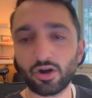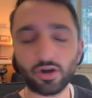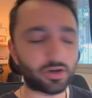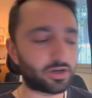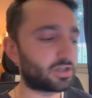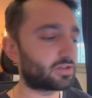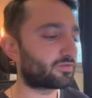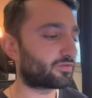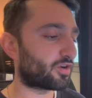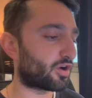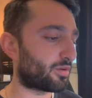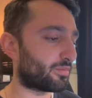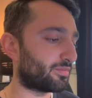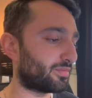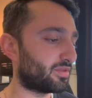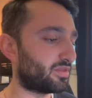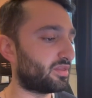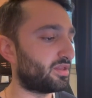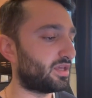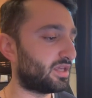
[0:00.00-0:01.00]
artists
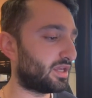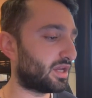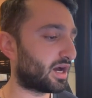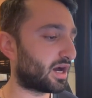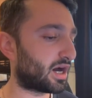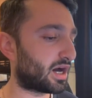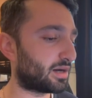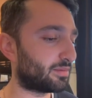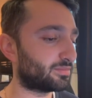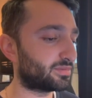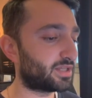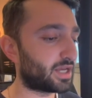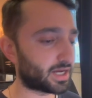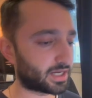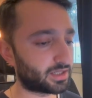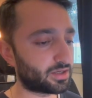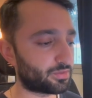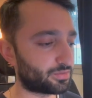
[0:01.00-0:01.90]
from the techno